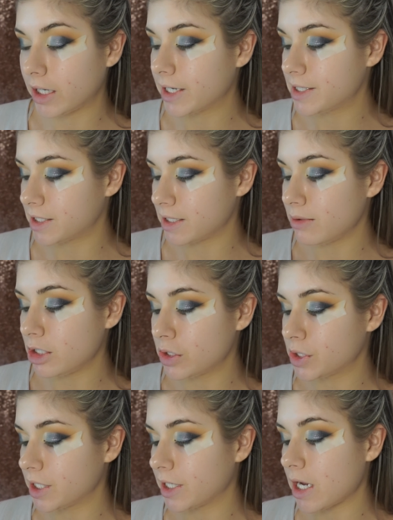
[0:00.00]
I can see me
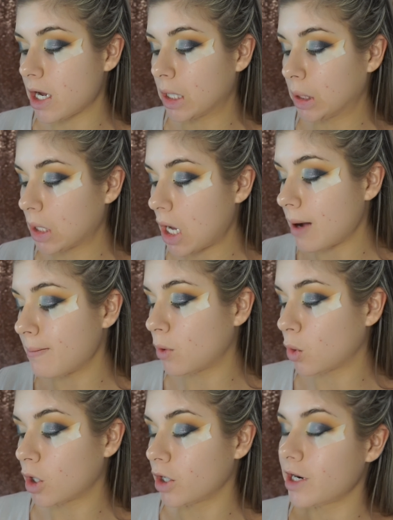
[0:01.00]
using it a lot
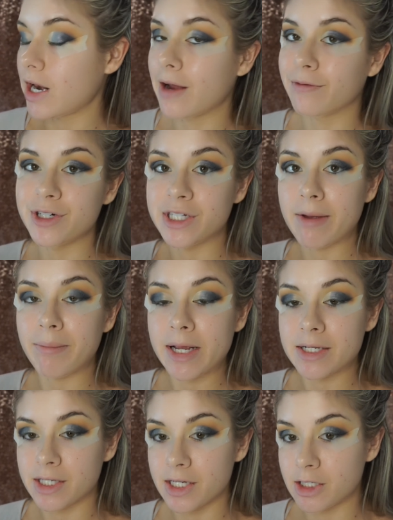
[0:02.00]
more on an everyday
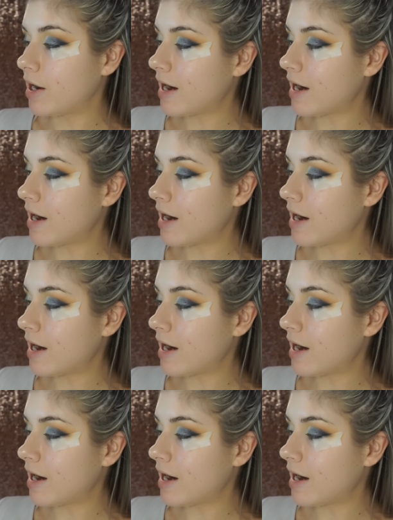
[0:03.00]
basis.